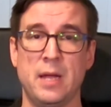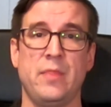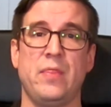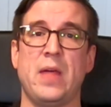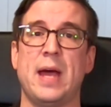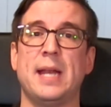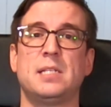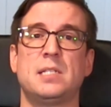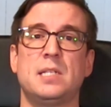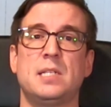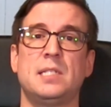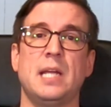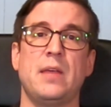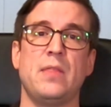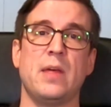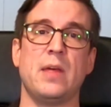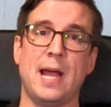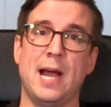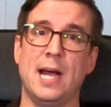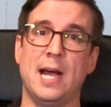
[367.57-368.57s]
That is to say
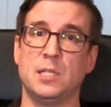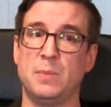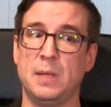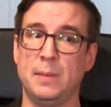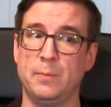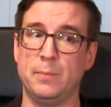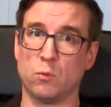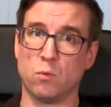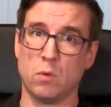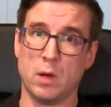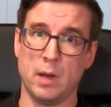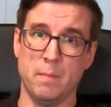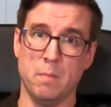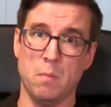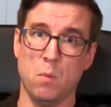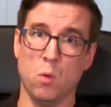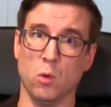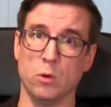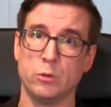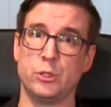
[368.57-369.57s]
that as people run
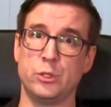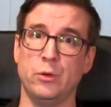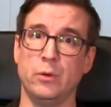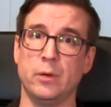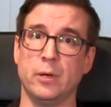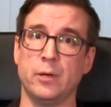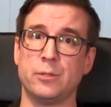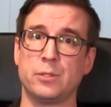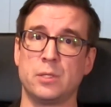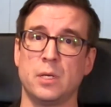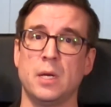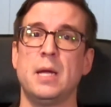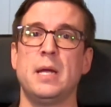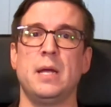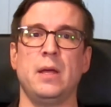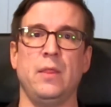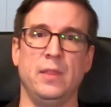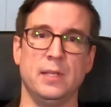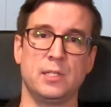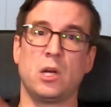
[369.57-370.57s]
more tutors,
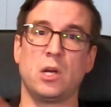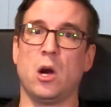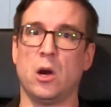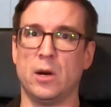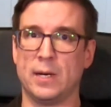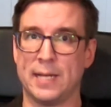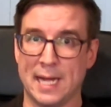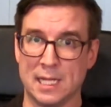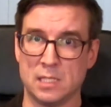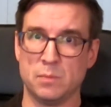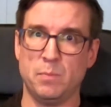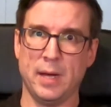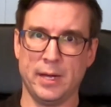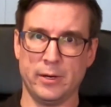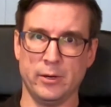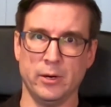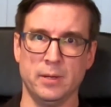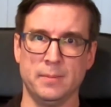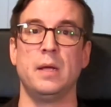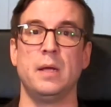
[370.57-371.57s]
this card gets
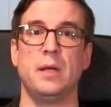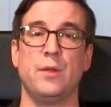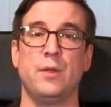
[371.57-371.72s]
better.